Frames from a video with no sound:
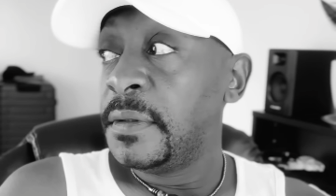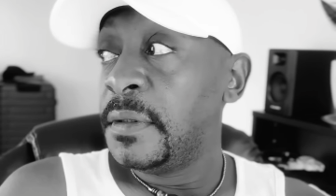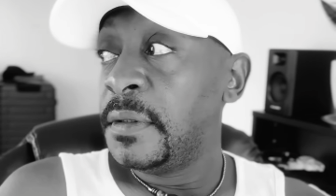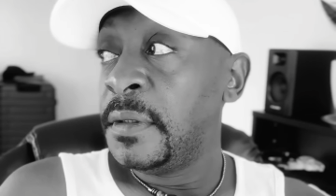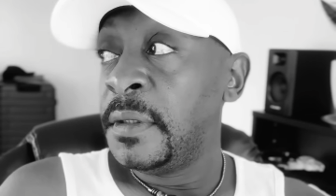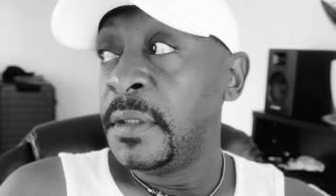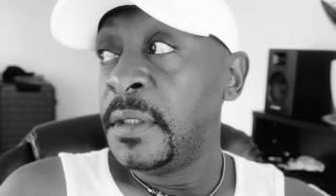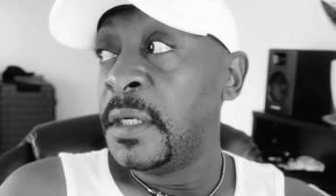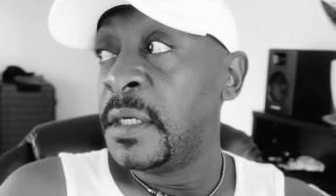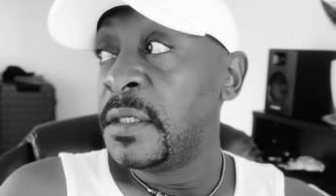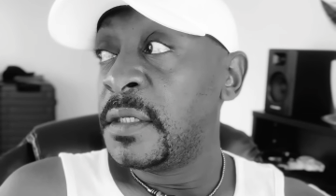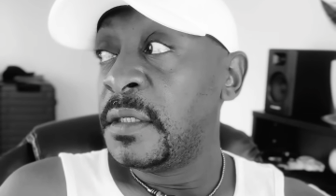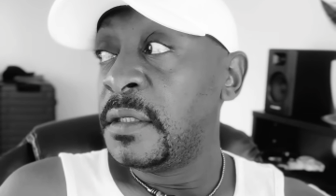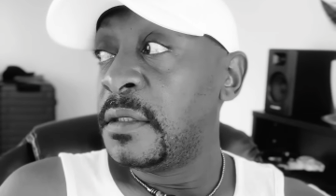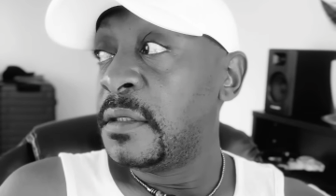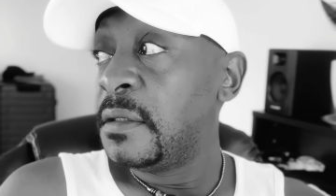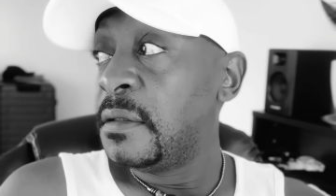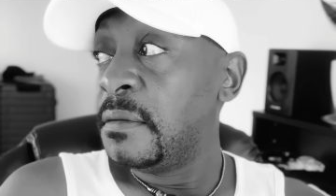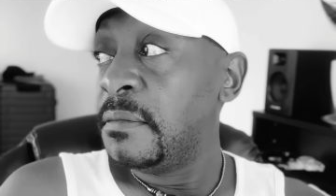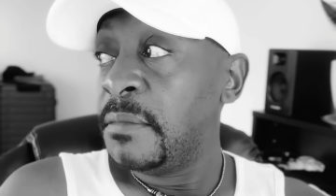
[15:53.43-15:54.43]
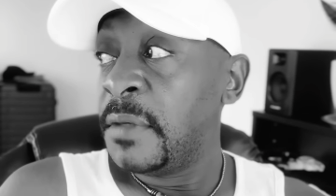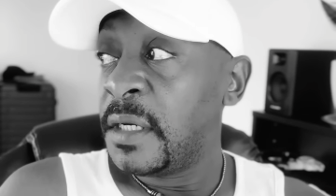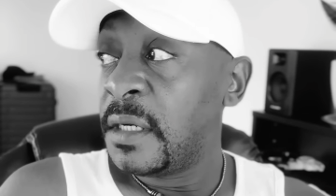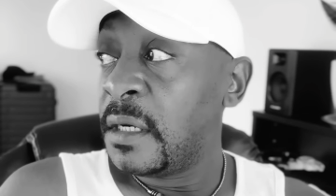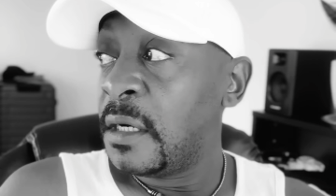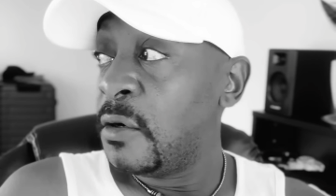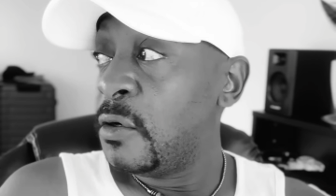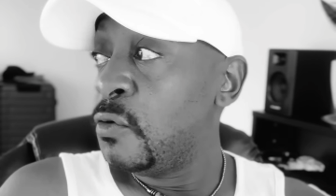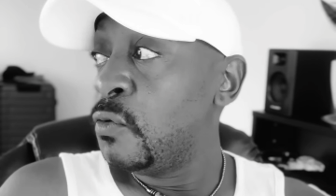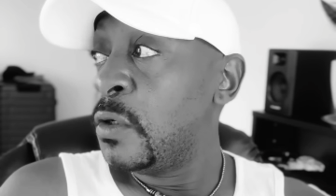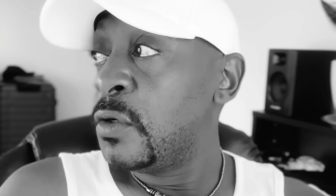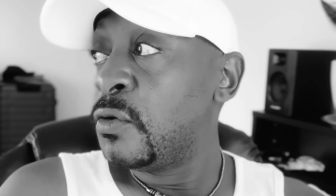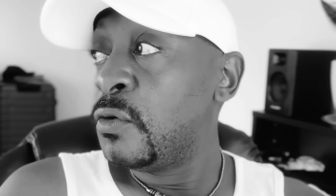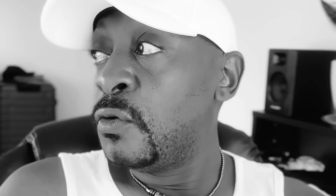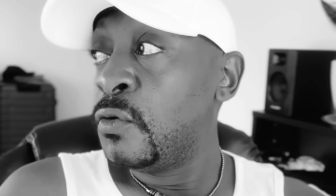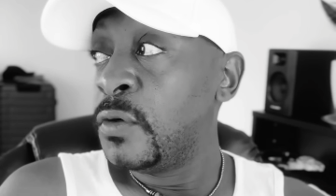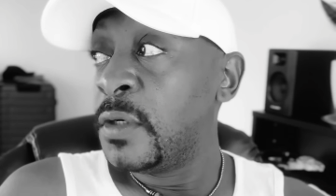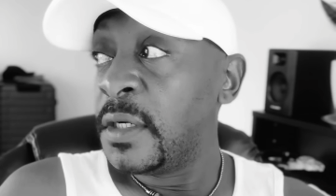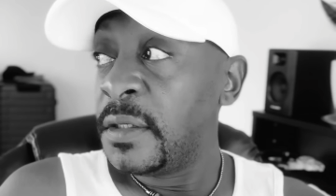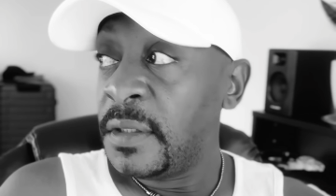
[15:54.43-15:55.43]
It doesn't matter how you want to
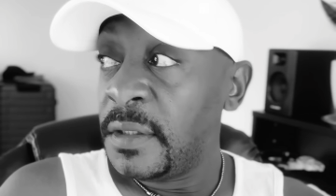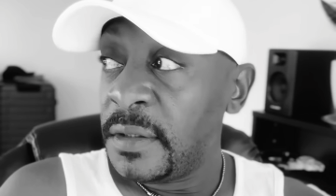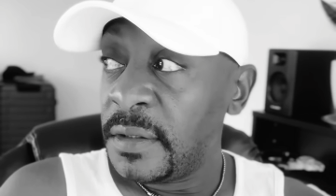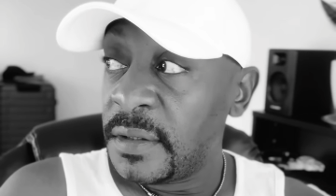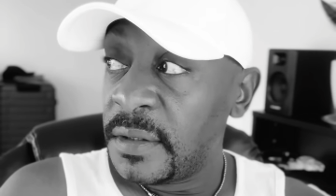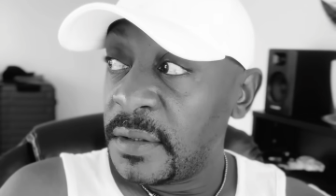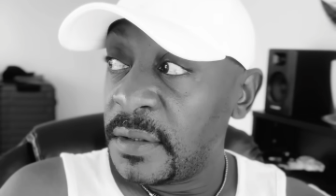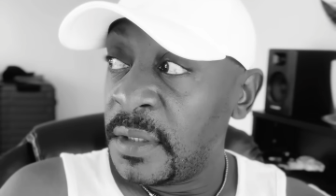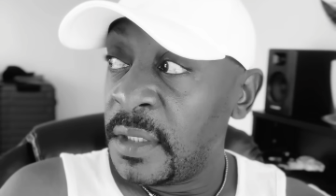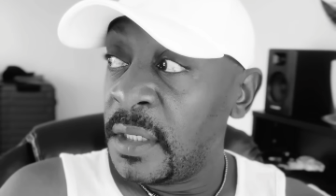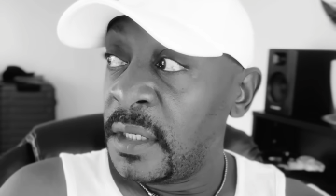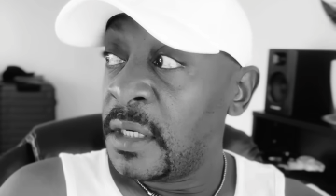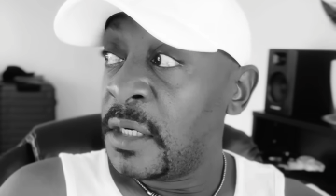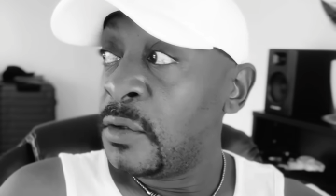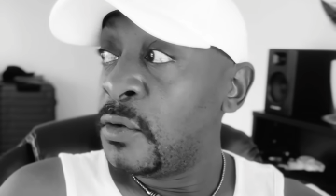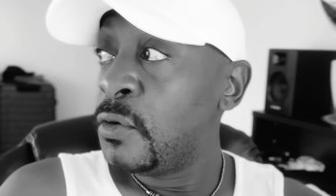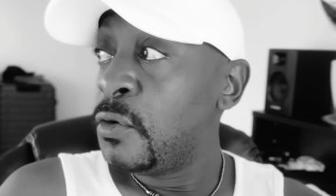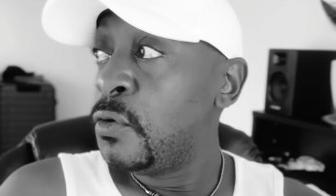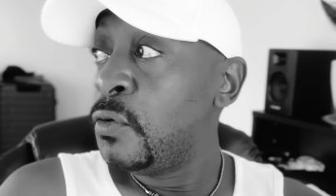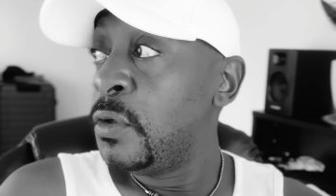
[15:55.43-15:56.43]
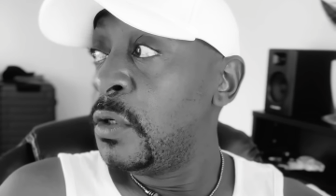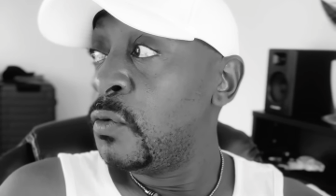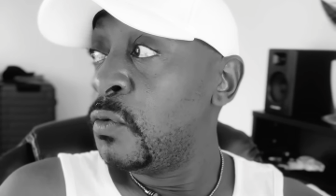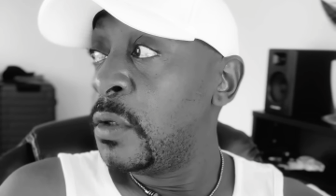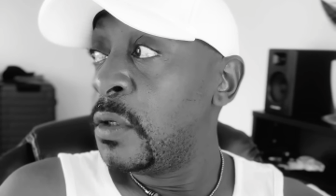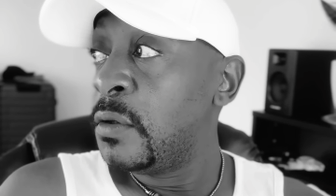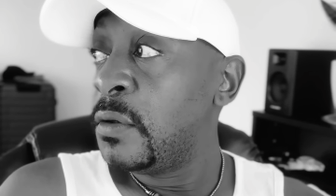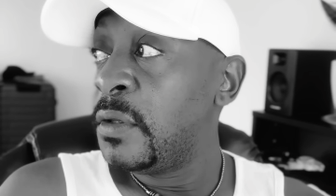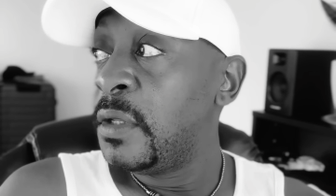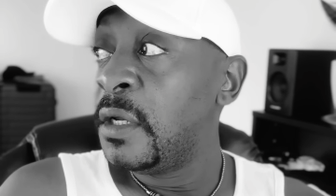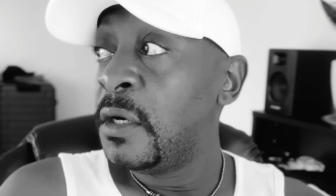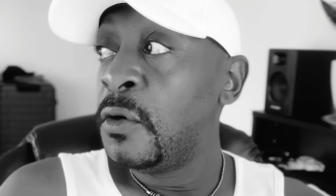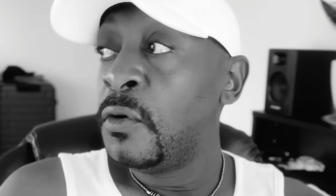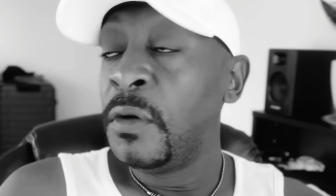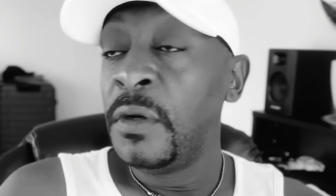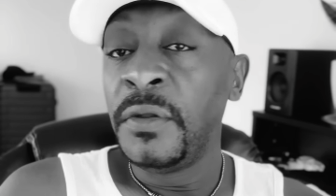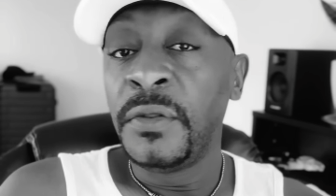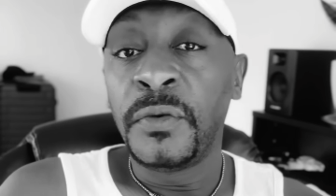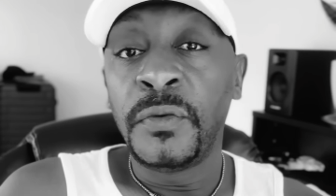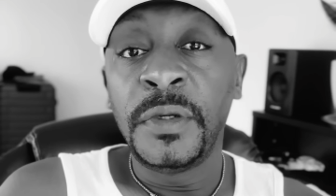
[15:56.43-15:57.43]
look at this. They are not doing well. They are
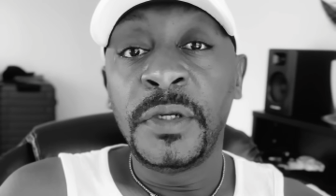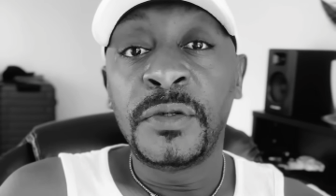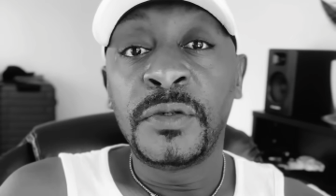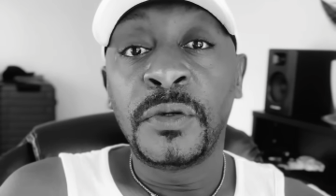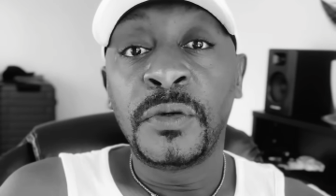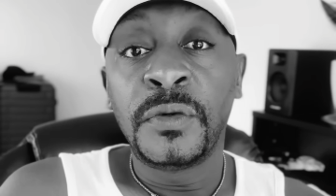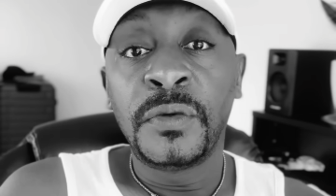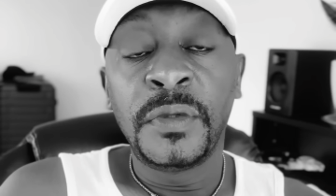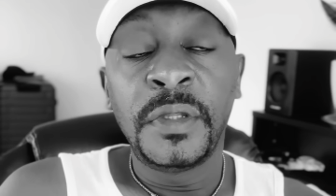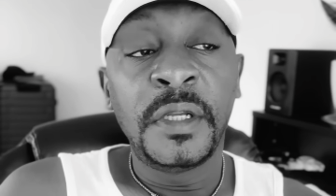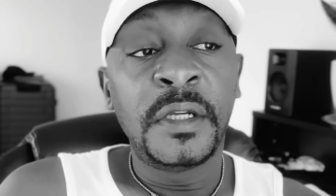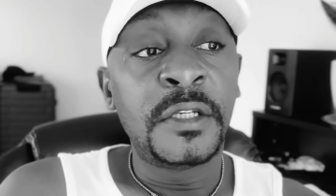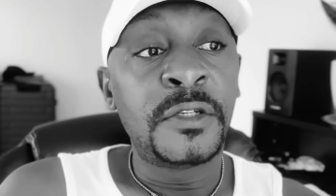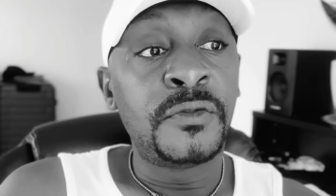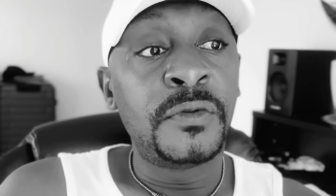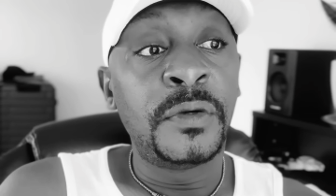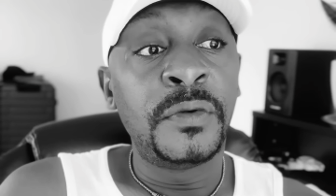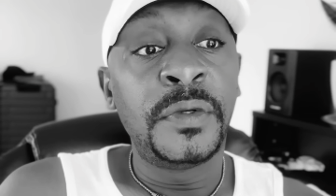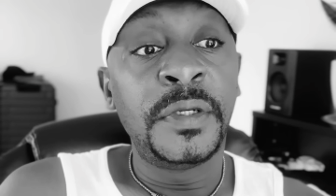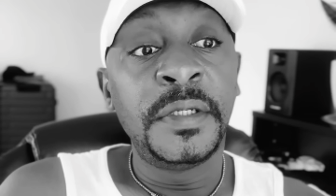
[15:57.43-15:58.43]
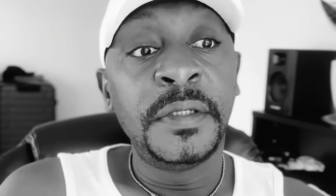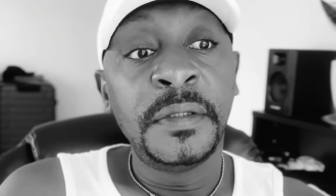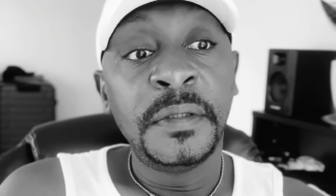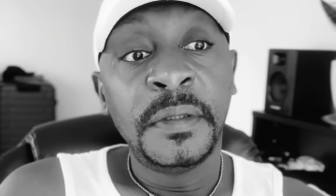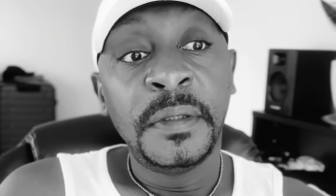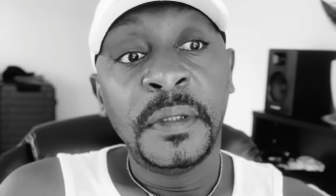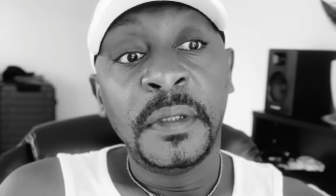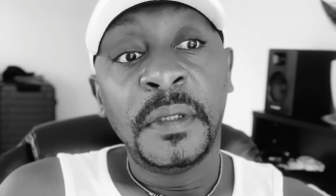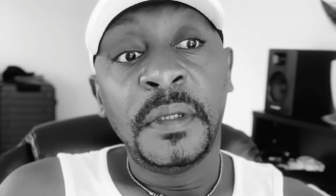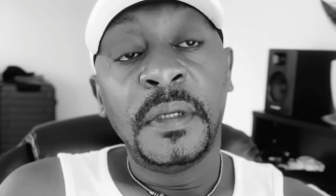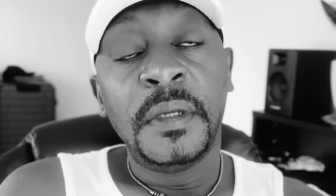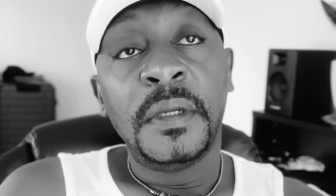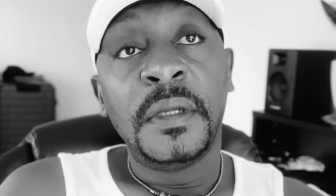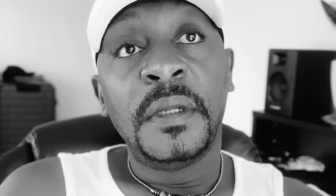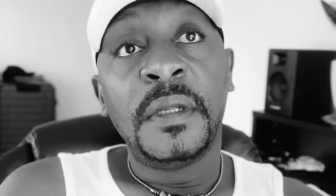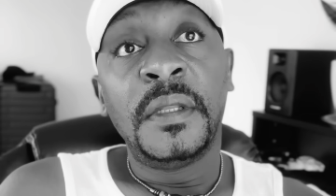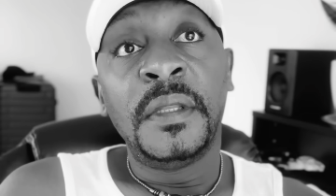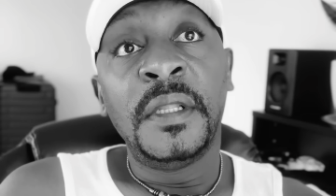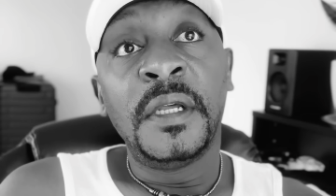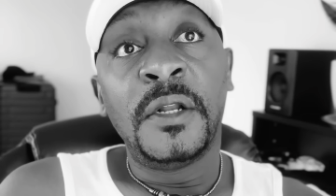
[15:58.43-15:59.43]
going through it all. They are struggling.
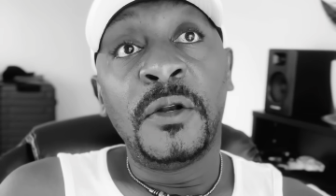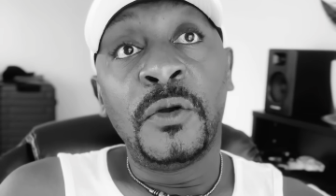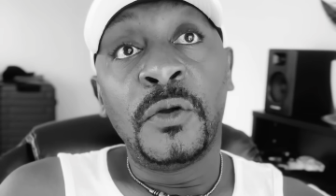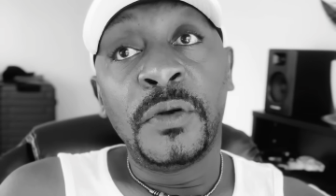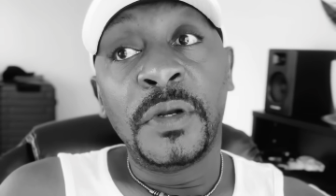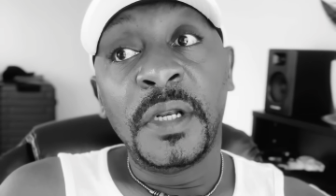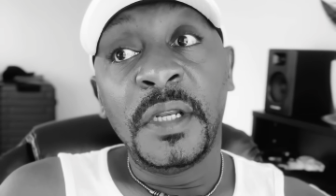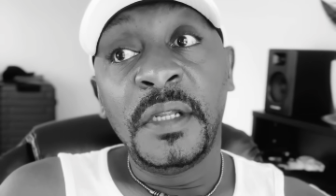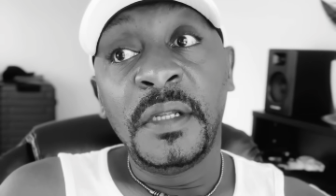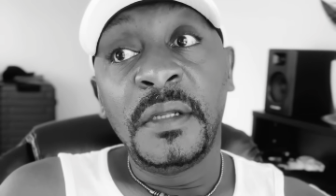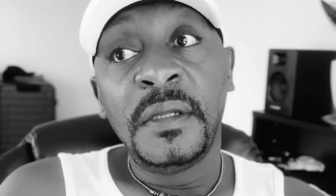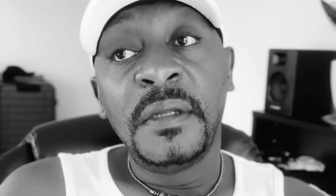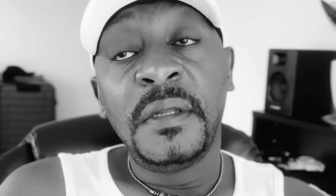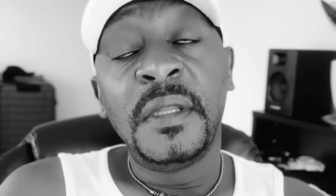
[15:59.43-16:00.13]
They are lonely.